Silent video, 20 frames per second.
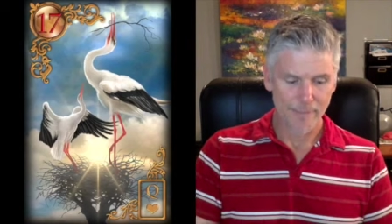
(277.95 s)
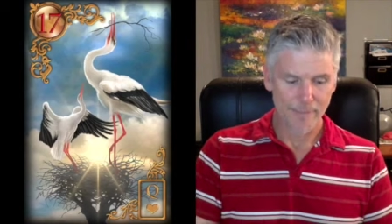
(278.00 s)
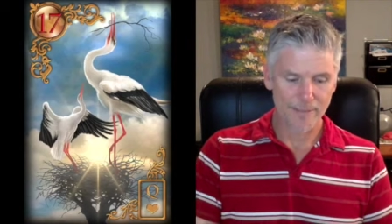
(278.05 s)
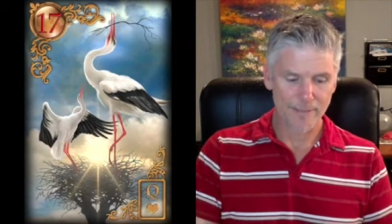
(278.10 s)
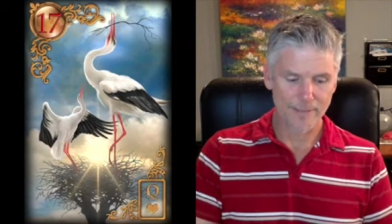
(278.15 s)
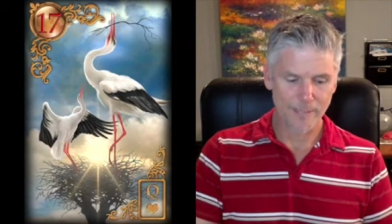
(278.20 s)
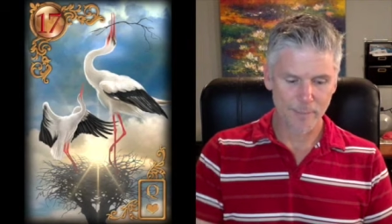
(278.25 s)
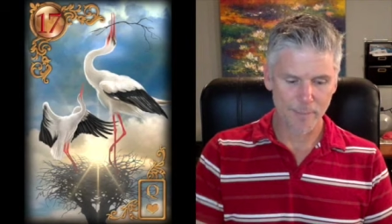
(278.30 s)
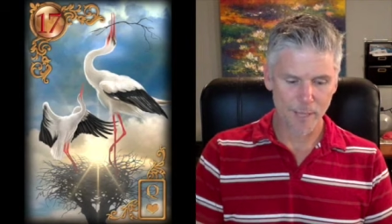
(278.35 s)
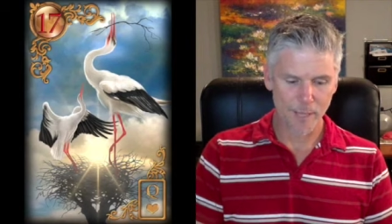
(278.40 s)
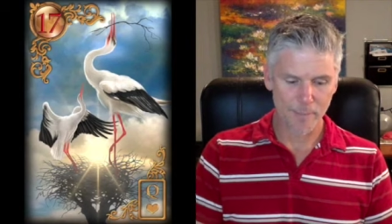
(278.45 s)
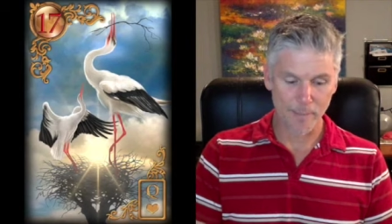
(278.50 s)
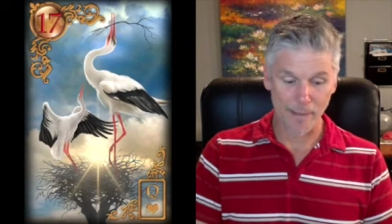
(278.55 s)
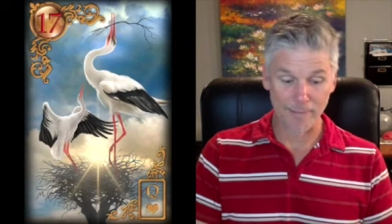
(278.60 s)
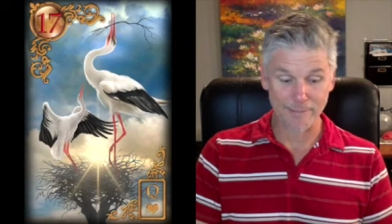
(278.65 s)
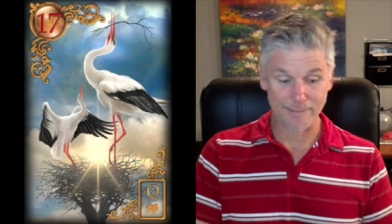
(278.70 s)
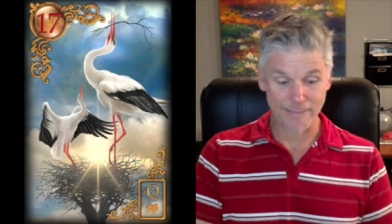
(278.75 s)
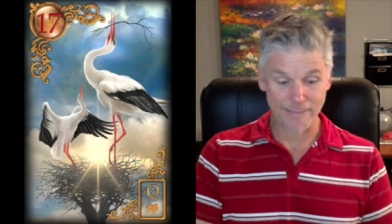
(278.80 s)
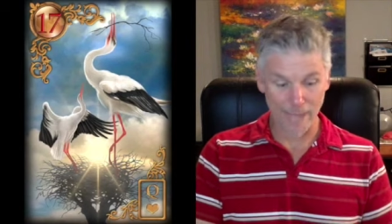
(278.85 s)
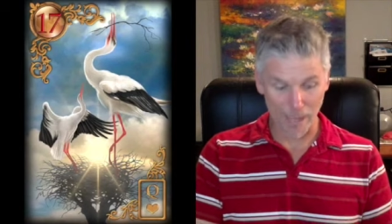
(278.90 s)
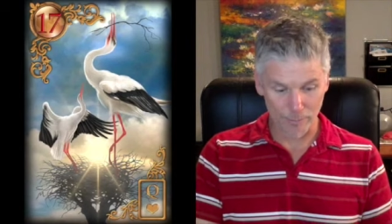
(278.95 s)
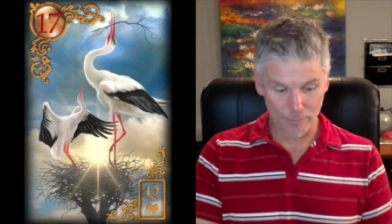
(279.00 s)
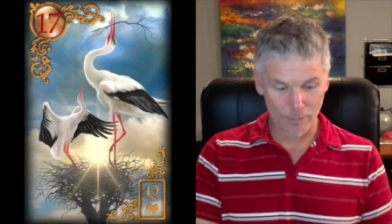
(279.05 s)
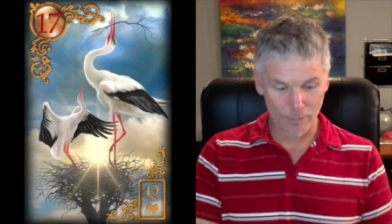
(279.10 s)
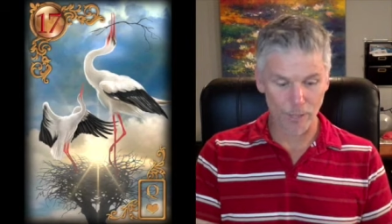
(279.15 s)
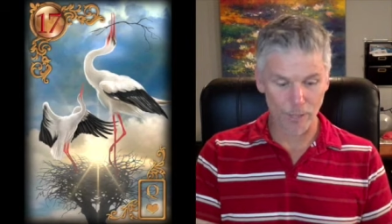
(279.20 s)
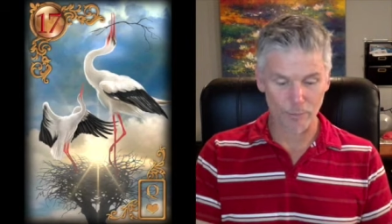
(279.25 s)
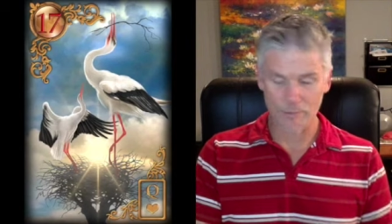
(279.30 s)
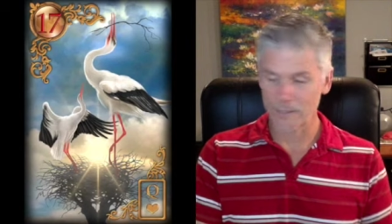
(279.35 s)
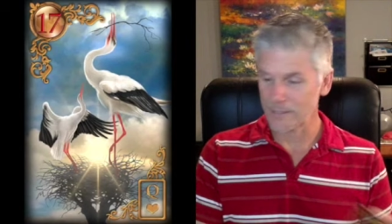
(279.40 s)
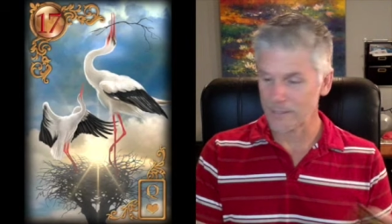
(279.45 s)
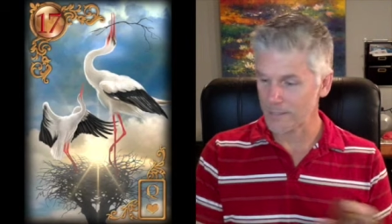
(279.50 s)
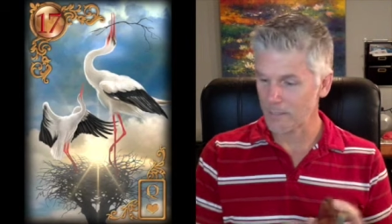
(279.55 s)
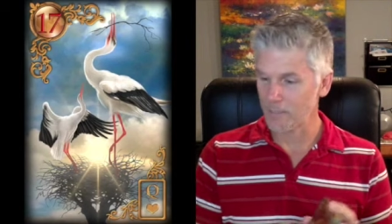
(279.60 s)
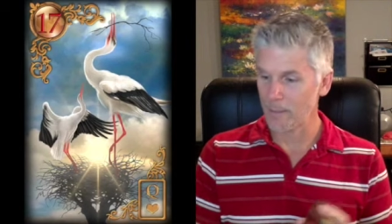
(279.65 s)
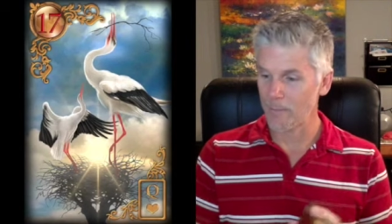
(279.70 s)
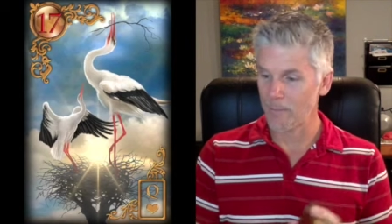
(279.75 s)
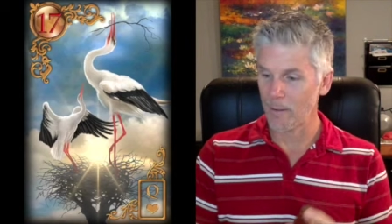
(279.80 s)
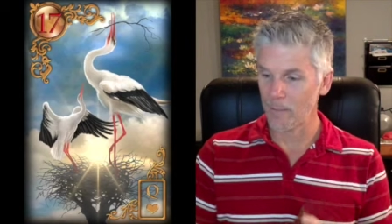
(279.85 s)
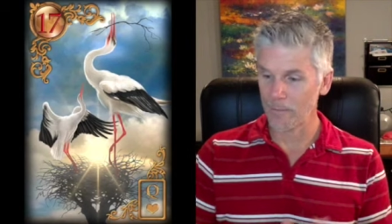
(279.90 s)
This can be about downloads. This can
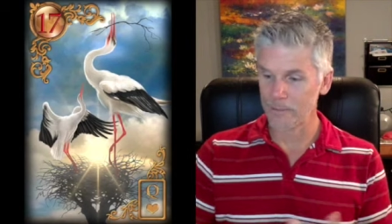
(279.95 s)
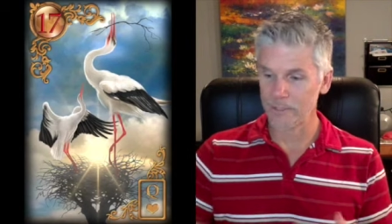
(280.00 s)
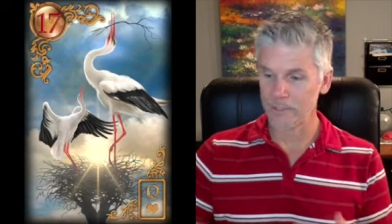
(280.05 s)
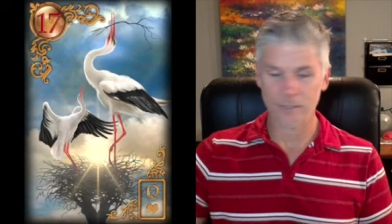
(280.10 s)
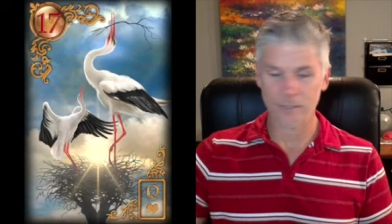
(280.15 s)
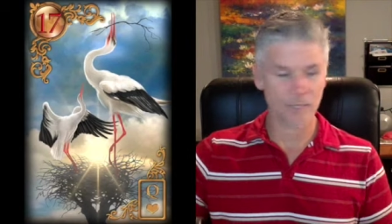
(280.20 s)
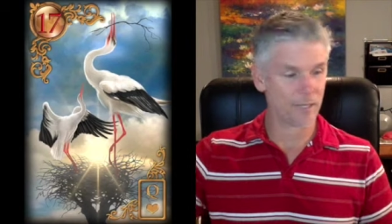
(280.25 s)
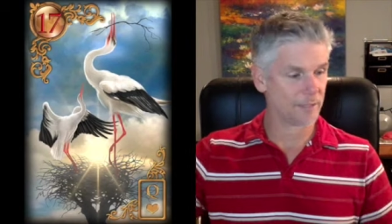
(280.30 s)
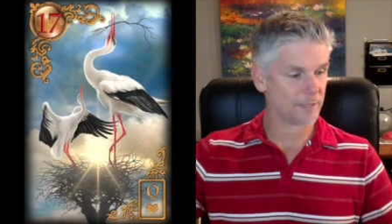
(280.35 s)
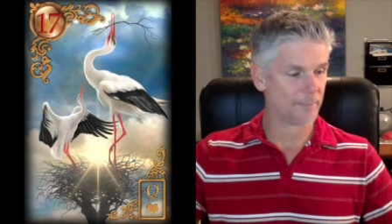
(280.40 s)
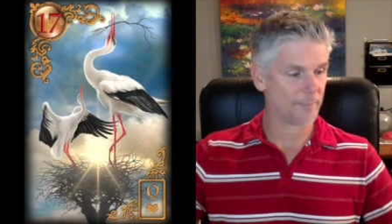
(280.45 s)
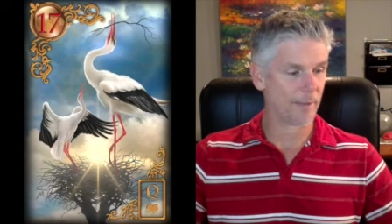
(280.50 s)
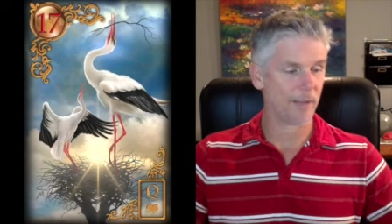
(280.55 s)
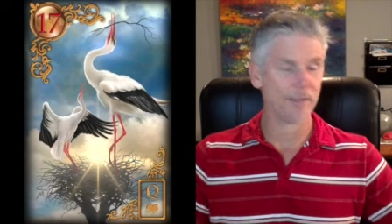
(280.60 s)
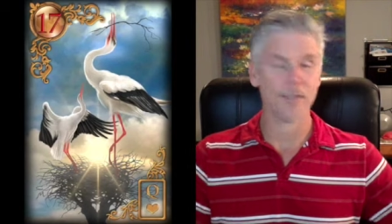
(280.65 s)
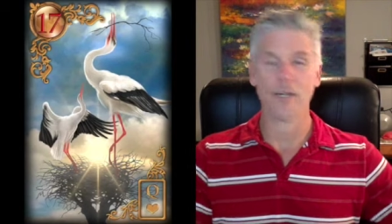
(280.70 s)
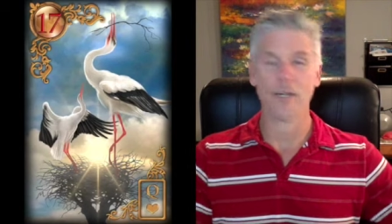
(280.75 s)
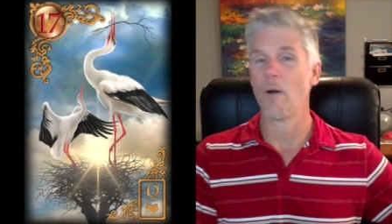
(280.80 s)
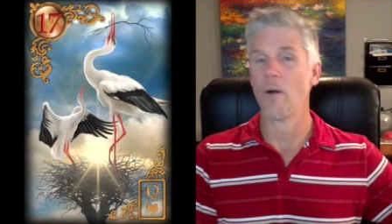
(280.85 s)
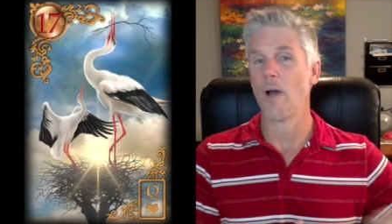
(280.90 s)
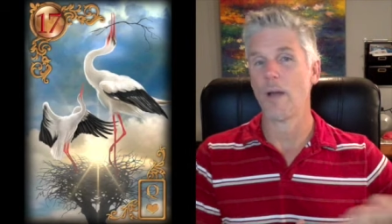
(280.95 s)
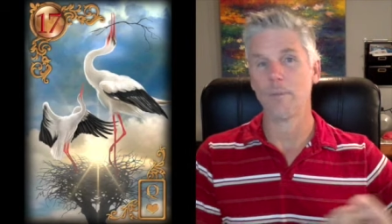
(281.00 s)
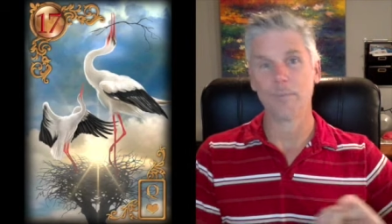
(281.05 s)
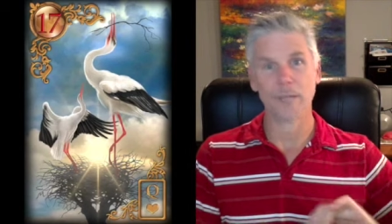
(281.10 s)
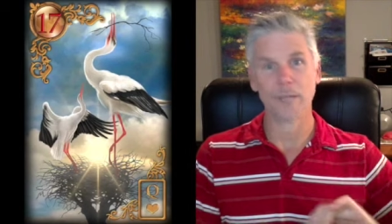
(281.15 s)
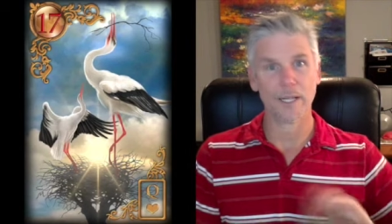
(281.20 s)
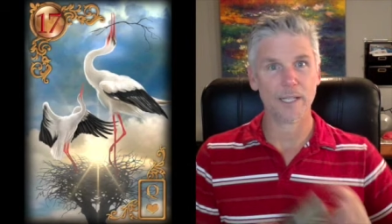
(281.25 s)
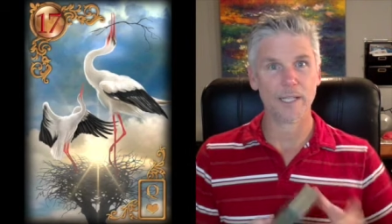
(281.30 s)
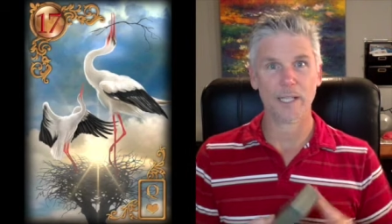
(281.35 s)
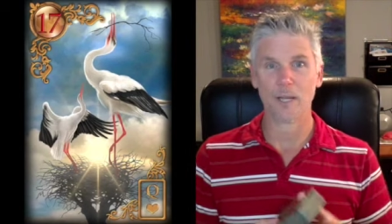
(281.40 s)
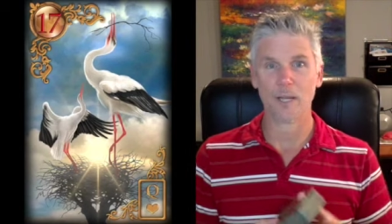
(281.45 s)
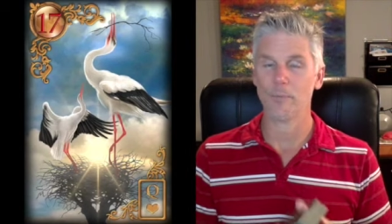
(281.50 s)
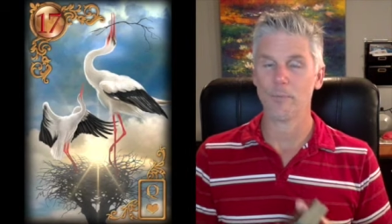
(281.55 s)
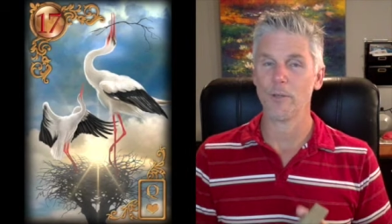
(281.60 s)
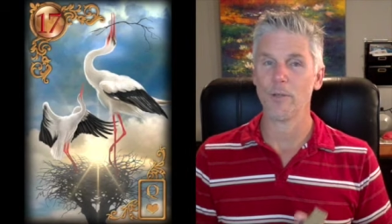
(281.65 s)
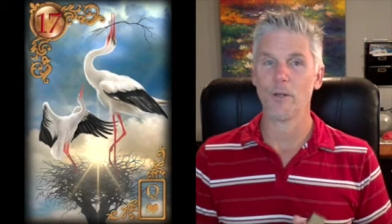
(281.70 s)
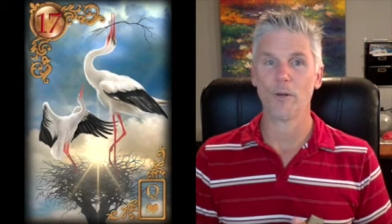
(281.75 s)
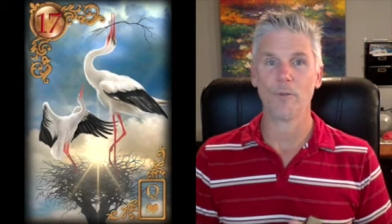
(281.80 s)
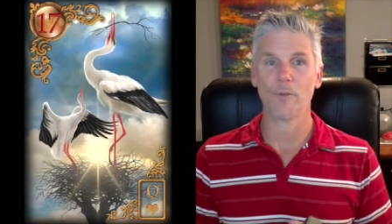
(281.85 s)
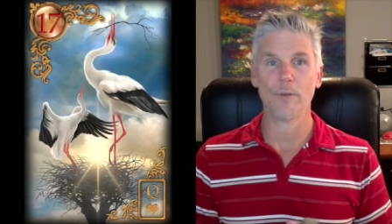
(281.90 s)
be about what we just talked about, you know, unplugging the
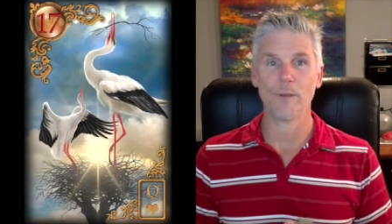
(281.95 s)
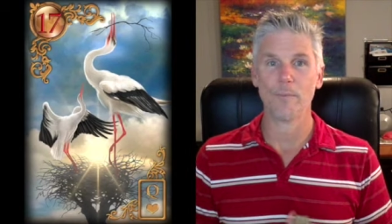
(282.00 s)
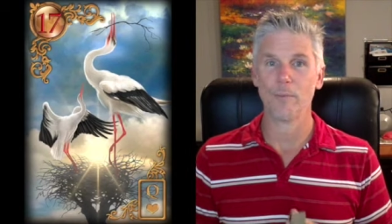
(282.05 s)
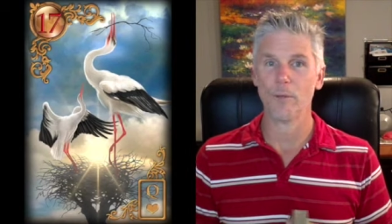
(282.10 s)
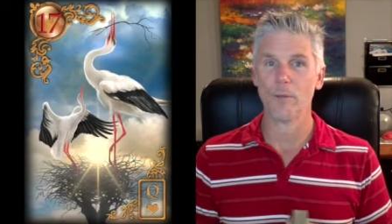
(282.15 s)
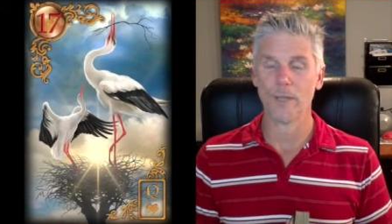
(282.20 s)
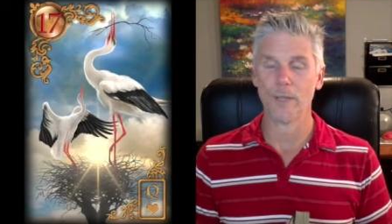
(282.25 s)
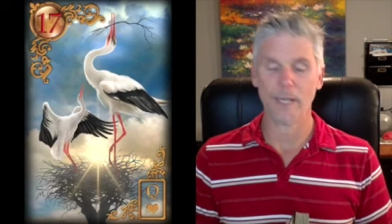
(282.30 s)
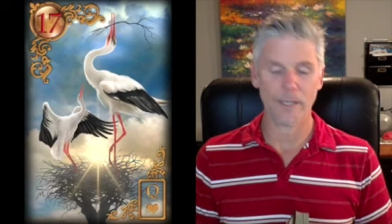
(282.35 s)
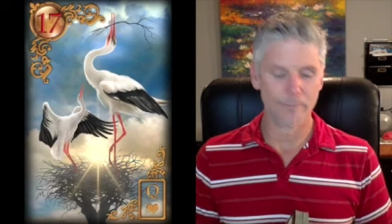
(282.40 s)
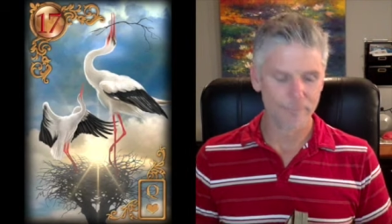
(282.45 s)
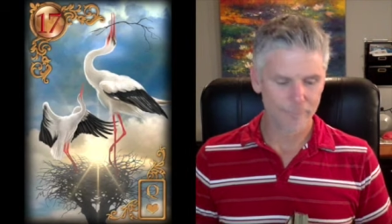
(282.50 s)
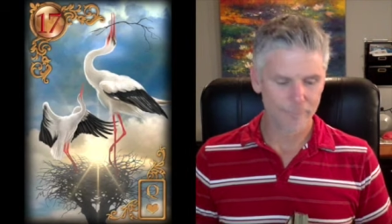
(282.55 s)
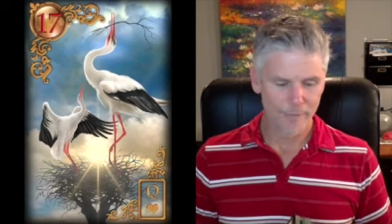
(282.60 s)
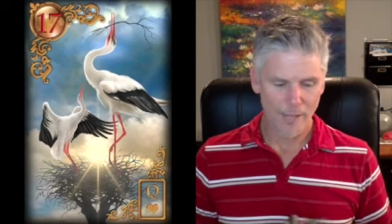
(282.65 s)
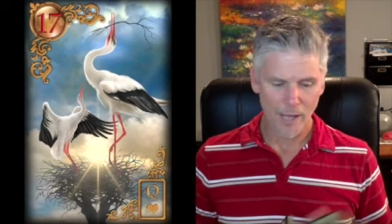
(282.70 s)
computer, rebooting,